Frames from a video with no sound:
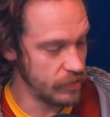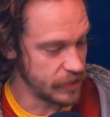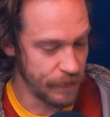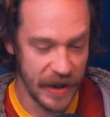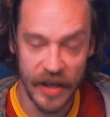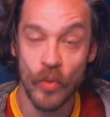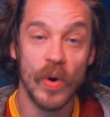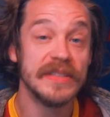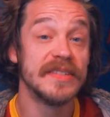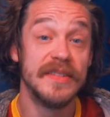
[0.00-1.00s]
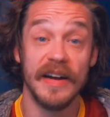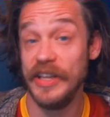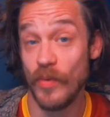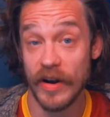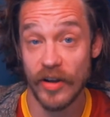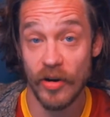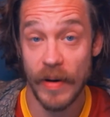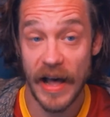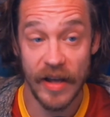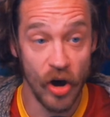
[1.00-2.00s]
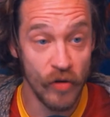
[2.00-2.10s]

Depending on what study you want to go by,